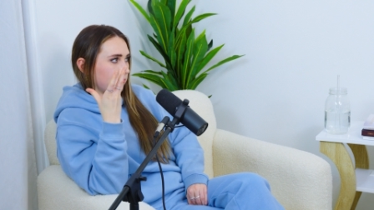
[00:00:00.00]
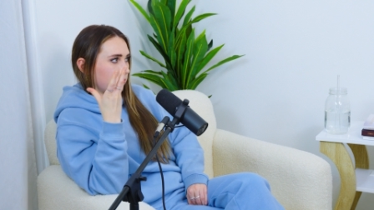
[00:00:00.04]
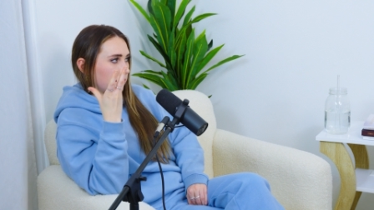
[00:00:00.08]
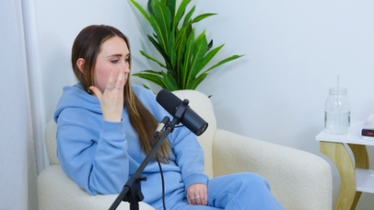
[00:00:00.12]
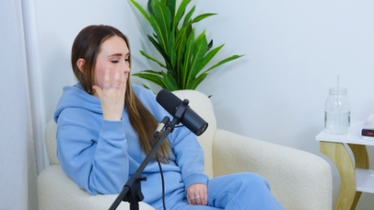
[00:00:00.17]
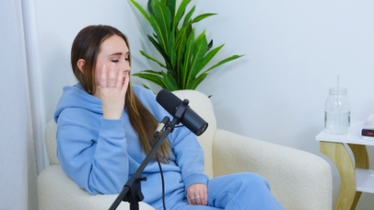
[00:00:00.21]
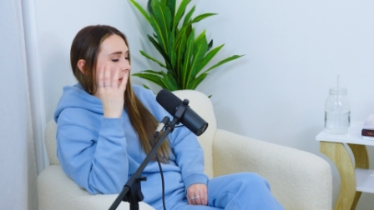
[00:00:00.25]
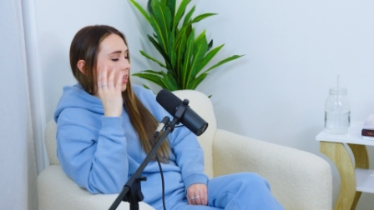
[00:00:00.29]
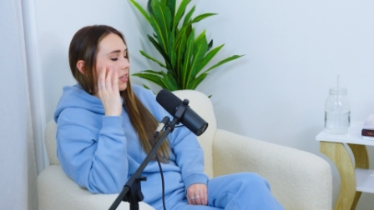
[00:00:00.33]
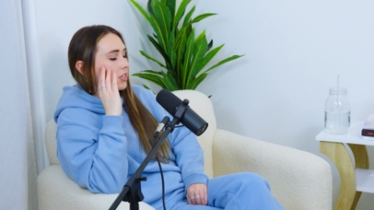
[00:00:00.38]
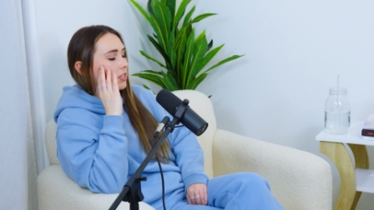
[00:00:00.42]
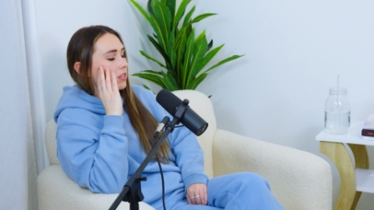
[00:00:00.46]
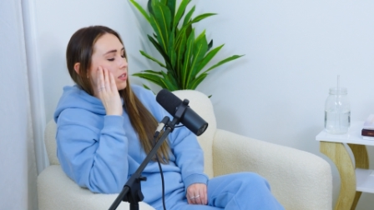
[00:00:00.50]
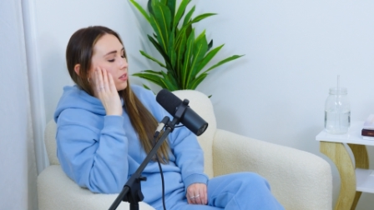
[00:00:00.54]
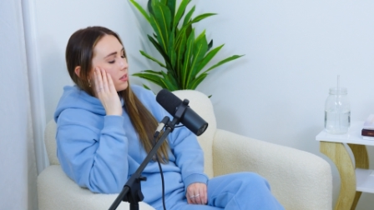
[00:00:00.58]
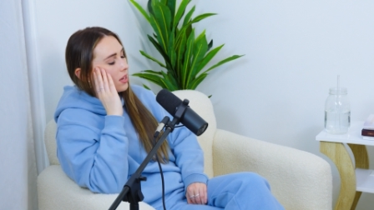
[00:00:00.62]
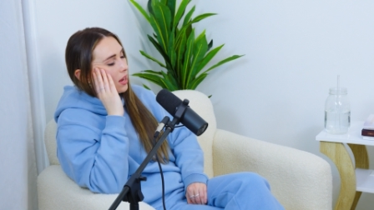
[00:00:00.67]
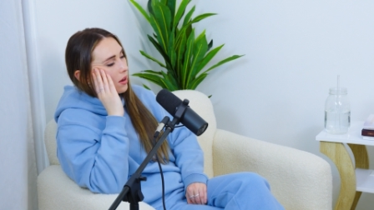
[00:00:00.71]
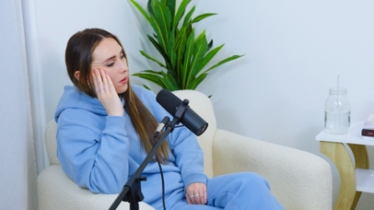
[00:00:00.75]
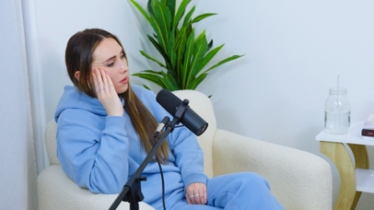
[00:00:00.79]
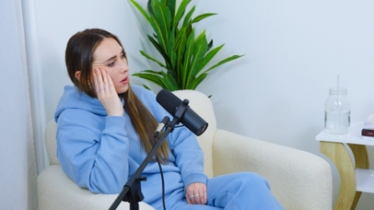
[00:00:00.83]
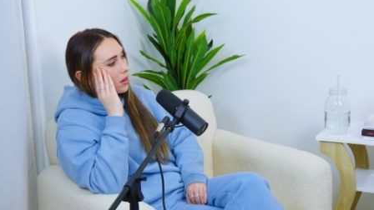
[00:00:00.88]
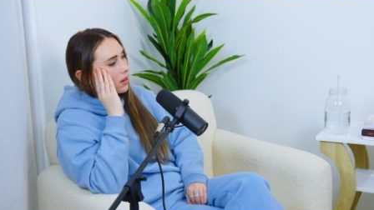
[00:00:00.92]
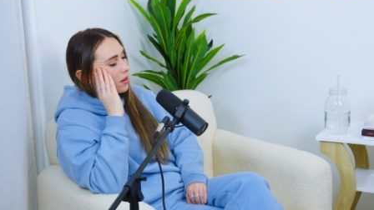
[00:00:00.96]
And that's
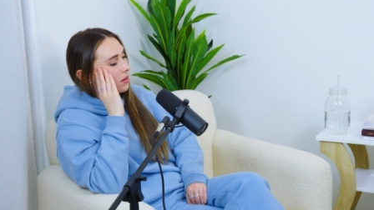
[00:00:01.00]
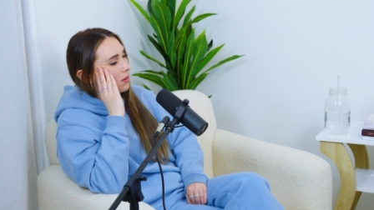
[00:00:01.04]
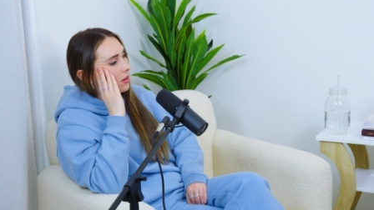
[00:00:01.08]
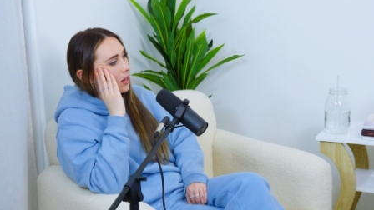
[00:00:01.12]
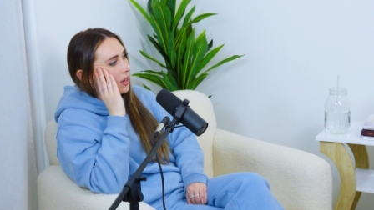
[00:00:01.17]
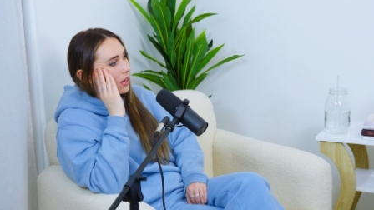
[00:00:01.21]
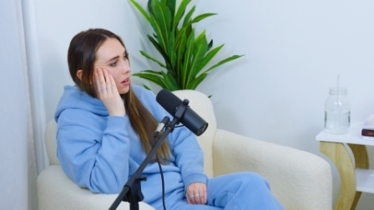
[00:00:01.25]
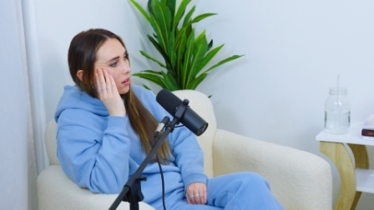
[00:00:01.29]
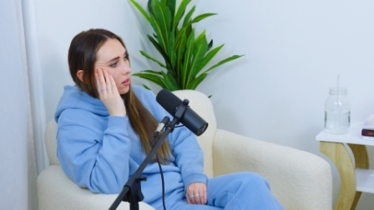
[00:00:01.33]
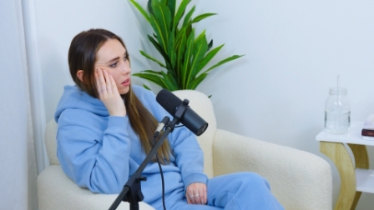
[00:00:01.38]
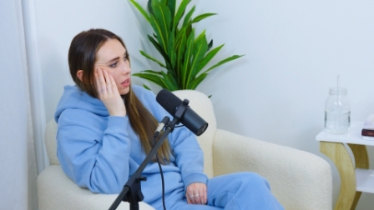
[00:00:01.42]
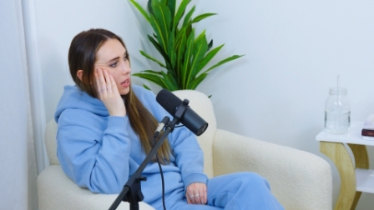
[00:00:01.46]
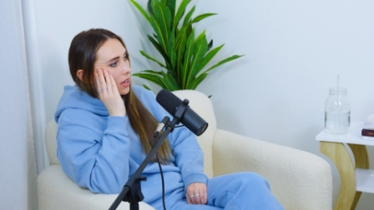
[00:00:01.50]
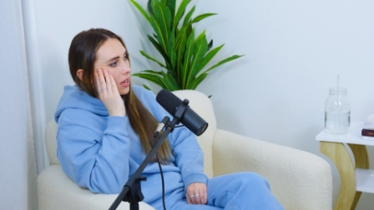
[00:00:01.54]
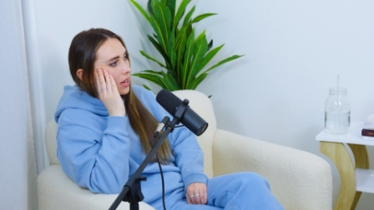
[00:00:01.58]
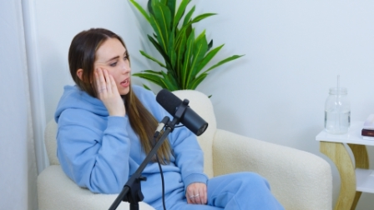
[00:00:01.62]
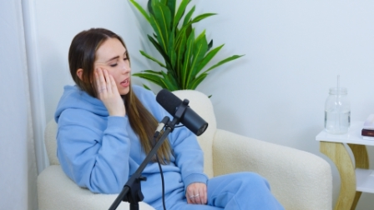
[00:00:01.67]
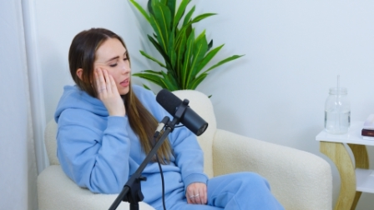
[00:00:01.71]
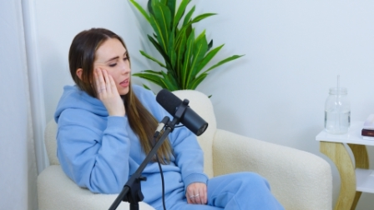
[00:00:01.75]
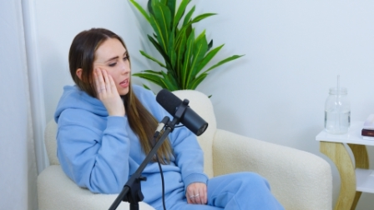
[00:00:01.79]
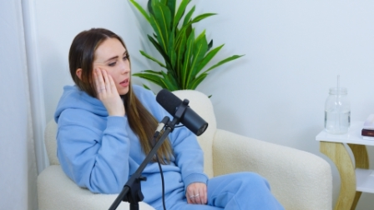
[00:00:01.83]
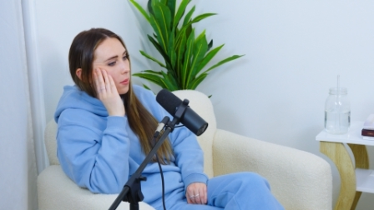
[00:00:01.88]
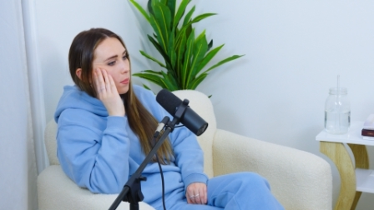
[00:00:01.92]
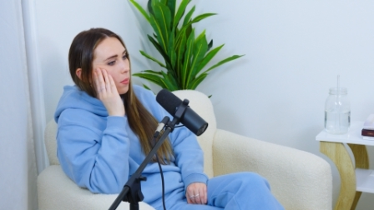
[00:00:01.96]
how I handle it.
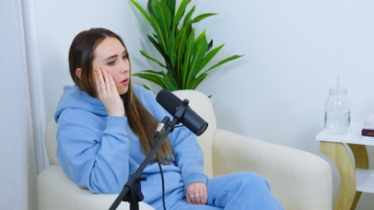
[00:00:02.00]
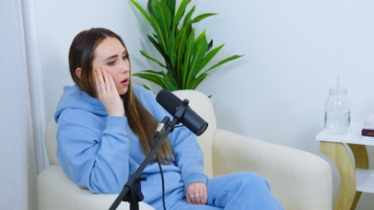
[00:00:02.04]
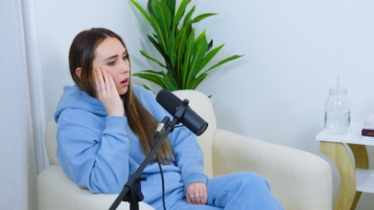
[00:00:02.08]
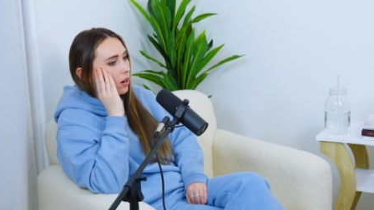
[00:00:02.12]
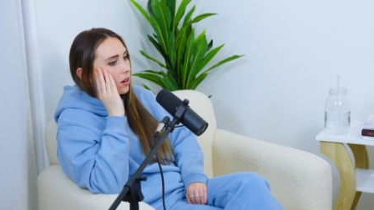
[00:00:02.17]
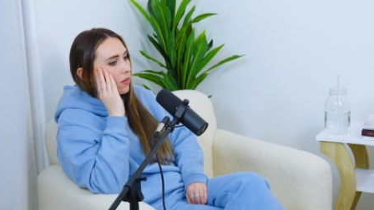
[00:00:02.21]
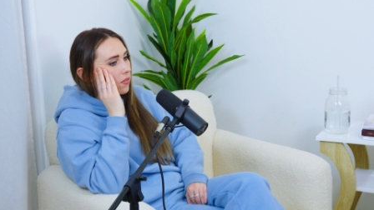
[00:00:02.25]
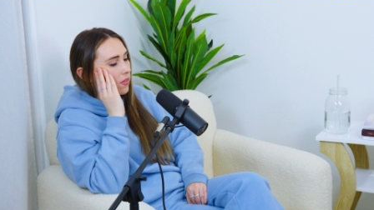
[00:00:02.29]
And like part